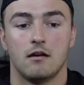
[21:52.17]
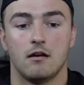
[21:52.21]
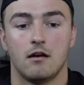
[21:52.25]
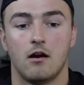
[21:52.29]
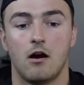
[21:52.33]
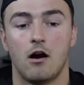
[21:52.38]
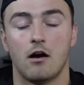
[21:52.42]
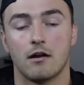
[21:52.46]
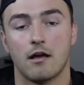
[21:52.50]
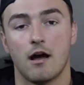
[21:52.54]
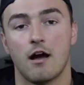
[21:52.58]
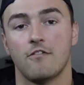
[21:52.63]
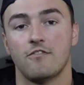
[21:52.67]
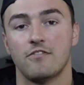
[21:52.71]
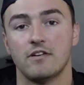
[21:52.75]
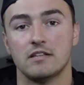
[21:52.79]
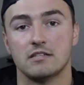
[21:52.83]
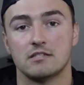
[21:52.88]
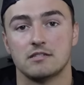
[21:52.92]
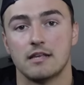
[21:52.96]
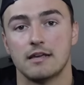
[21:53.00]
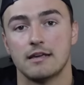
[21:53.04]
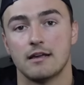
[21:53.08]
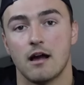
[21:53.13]
On offense,
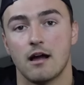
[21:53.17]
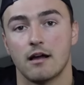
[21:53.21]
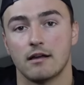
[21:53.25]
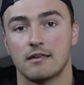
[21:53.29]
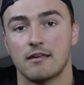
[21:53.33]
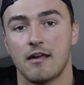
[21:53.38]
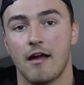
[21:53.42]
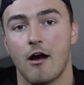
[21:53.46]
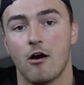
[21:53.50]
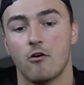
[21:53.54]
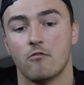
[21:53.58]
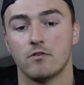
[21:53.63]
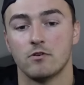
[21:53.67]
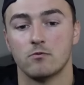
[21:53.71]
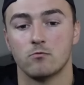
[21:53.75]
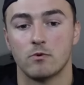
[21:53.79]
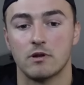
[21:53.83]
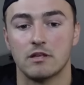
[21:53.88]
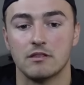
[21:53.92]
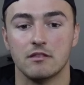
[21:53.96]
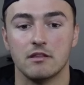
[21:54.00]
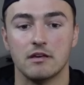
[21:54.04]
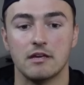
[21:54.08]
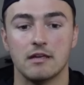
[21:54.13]
they got Calvin
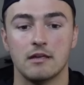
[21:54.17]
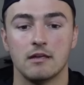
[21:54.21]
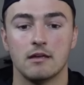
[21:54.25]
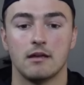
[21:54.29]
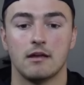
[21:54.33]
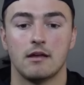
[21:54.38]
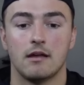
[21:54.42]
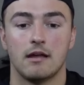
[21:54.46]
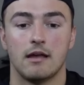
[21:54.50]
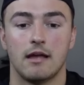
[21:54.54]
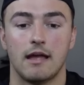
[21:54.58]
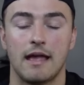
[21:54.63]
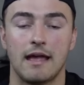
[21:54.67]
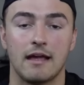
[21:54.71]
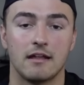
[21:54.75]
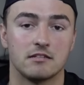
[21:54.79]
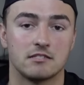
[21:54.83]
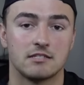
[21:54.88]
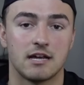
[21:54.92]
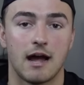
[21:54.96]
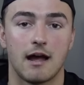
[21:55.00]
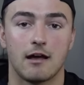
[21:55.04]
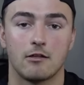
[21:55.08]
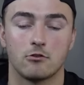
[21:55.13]
Ridley and
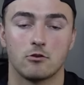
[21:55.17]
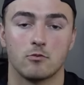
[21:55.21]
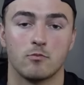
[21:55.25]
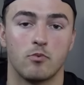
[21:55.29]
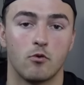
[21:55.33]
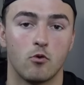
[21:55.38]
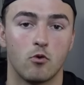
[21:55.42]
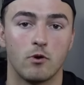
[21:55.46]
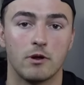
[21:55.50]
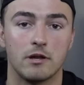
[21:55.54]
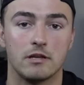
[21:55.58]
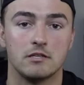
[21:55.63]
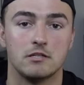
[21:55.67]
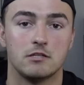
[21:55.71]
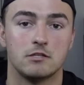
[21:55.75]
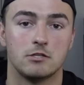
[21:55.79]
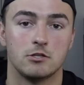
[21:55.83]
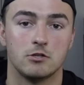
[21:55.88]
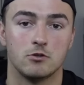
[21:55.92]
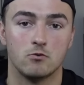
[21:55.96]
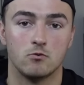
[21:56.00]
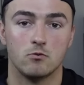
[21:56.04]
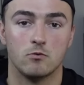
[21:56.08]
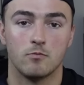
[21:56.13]
Tyler Boyd
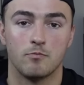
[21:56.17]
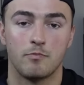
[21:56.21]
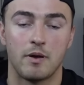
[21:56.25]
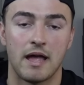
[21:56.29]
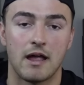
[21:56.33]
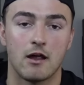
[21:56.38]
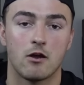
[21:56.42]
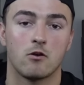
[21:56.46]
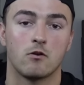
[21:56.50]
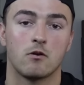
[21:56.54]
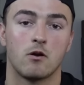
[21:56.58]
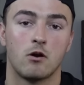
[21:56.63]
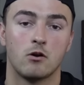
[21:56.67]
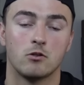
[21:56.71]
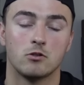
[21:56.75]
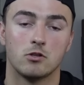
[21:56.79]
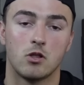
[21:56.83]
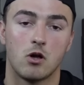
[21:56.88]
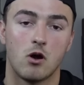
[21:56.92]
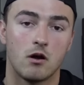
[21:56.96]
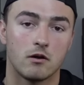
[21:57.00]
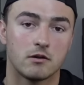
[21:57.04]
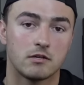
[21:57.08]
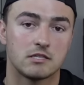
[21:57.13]
to pair
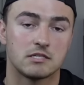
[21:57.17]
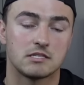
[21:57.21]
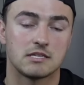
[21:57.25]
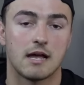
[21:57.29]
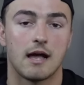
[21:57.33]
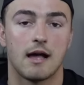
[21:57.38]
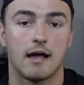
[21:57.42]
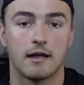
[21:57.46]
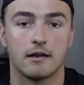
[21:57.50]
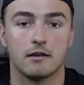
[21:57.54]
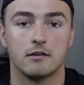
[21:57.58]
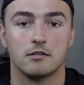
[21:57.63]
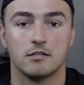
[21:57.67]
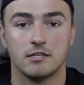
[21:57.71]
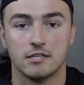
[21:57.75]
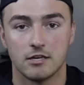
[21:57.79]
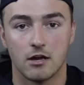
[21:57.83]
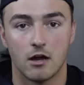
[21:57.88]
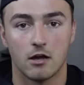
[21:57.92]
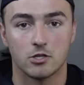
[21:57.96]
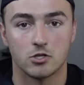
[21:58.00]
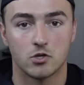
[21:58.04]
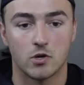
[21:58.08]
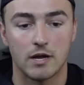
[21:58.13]
alongside
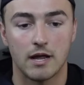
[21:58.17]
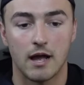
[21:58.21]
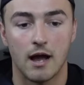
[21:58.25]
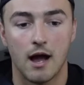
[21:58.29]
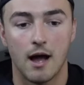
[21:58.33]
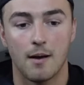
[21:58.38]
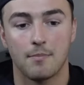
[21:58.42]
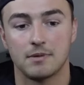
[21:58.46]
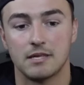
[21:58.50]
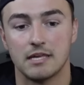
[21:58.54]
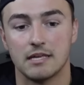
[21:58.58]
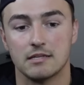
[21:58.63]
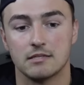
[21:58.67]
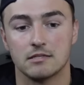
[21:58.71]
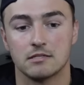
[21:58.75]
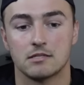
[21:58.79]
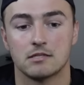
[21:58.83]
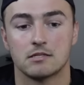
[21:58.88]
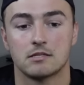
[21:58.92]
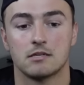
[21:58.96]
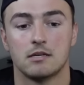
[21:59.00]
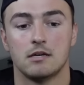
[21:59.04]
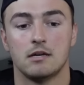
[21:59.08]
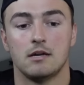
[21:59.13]
DeAndre
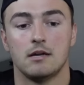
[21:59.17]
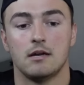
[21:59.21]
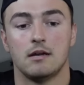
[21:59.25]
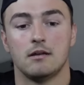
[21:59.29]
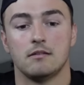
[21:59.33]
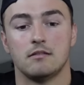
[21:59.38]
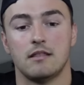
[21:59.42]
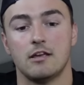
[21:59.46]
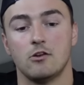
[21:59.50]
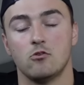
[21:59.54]
Hopkins. They